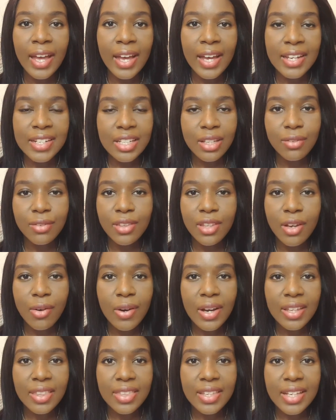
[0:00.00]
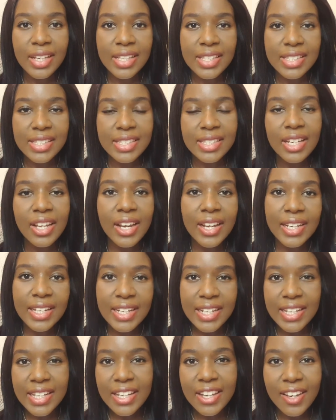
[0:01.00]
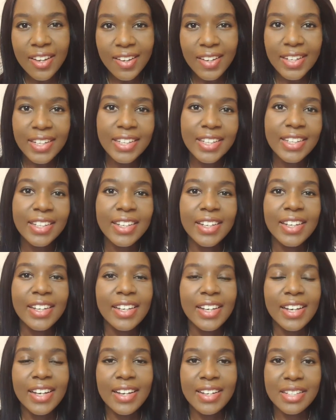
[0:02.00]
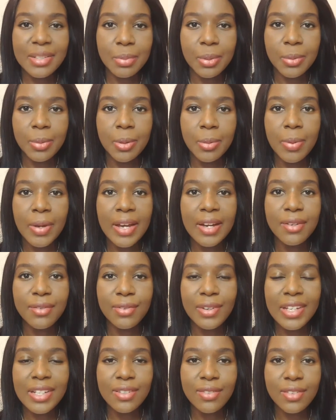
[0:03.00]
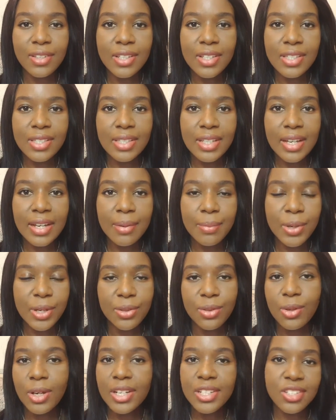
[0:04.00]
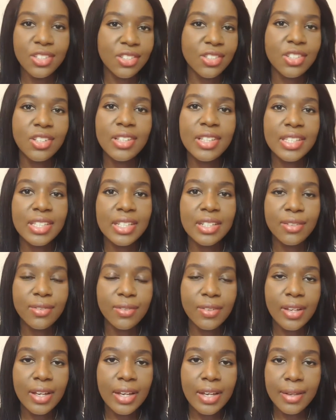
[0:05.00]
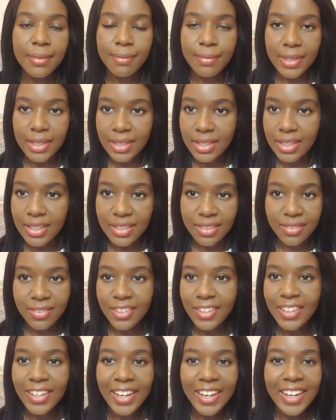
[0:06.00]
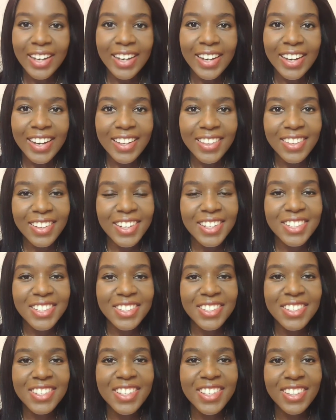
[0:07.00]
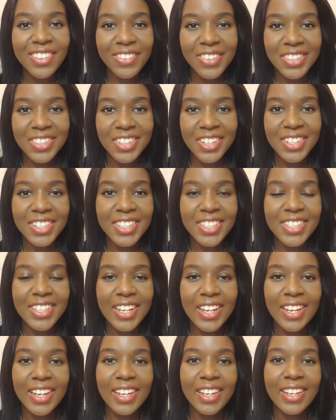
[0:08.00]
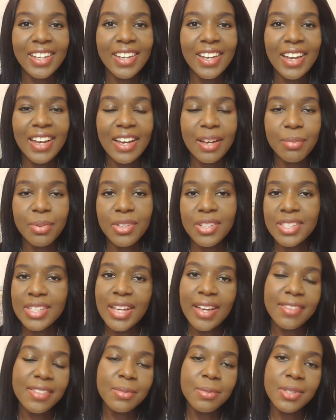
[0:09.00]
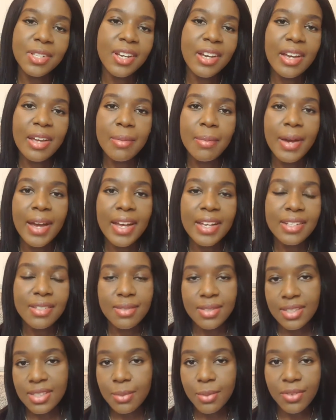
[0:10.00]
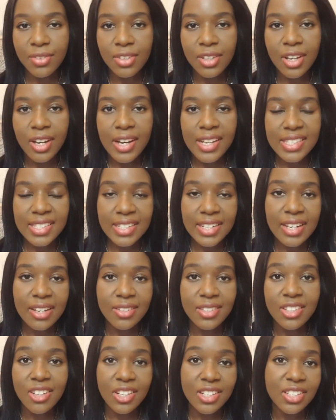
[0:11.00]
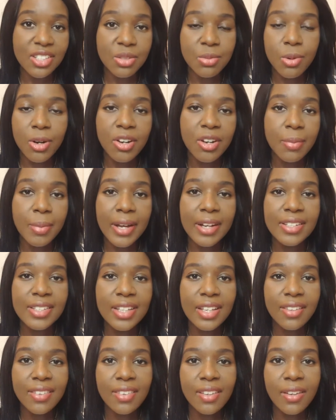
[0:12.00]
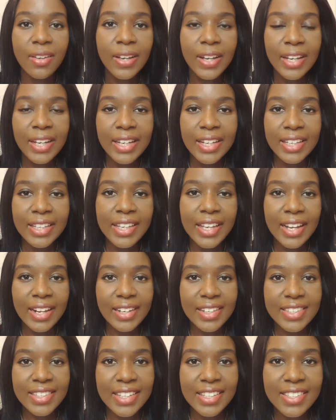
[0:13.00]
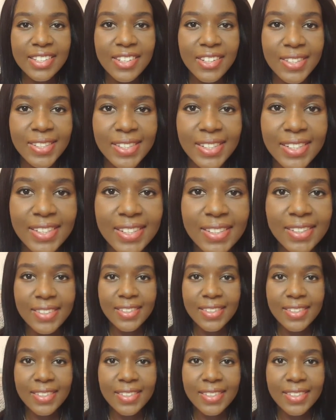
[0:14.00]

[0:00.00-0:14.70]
and even though I think it's slightly early to be preparing for interviews, I thought I'd just do this I thought I'd just do this video today because I have some time and some of you guys are now starting to worry about it. So yeah, let's get started.